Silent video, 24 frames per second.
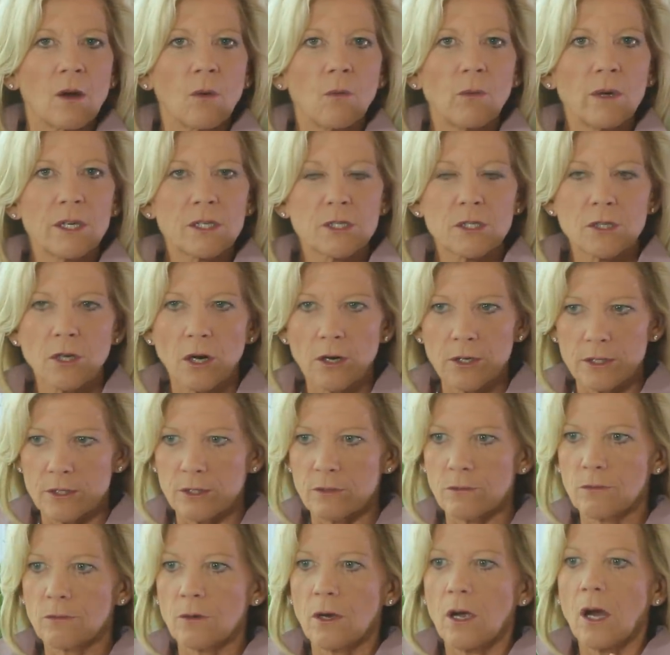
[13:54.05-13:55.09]
we start
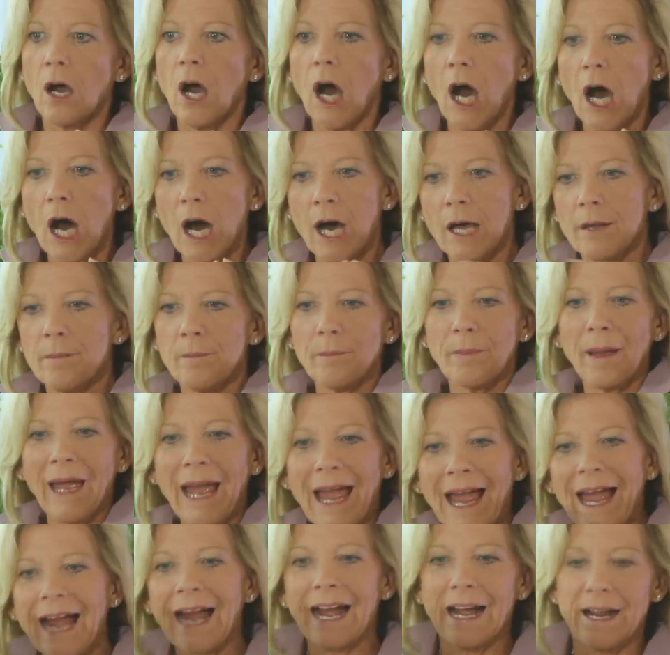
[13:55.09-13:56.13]
to
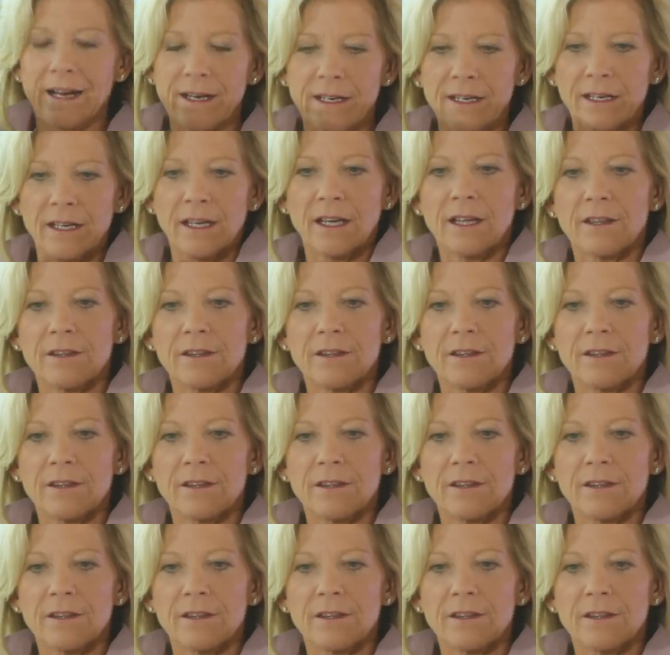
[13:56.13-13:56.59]
unpack